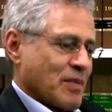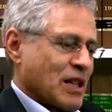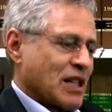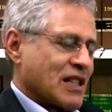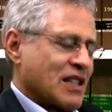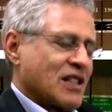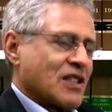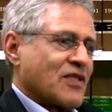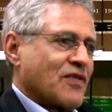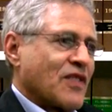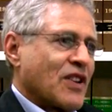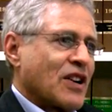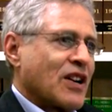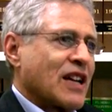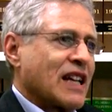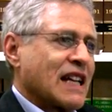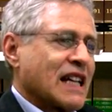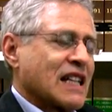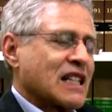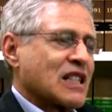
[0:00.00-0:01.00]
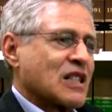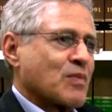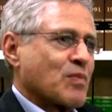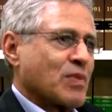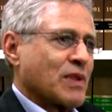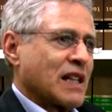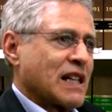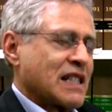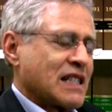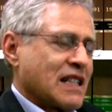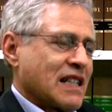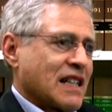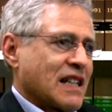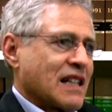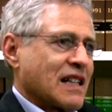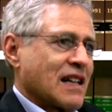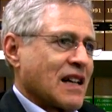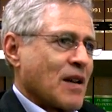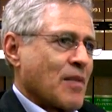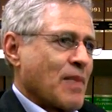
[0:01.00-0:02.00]
because it's very
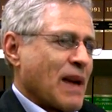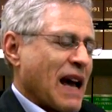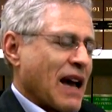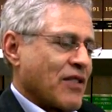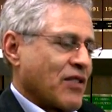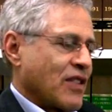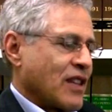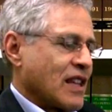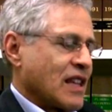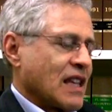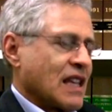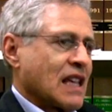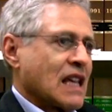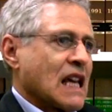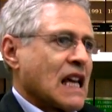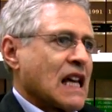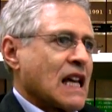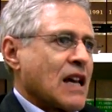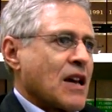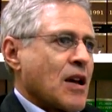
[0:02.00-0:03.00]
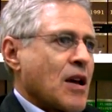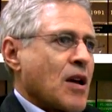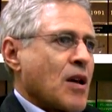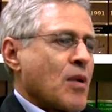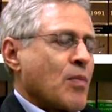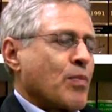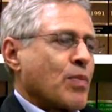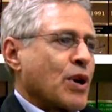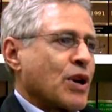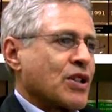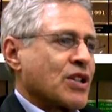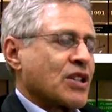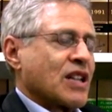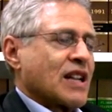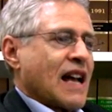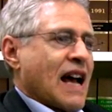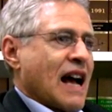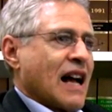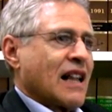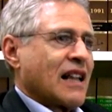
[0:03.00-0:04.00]
explicit about the
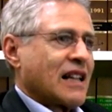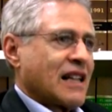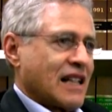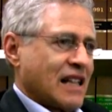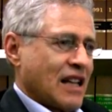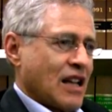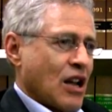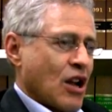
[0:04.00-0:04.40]
personality,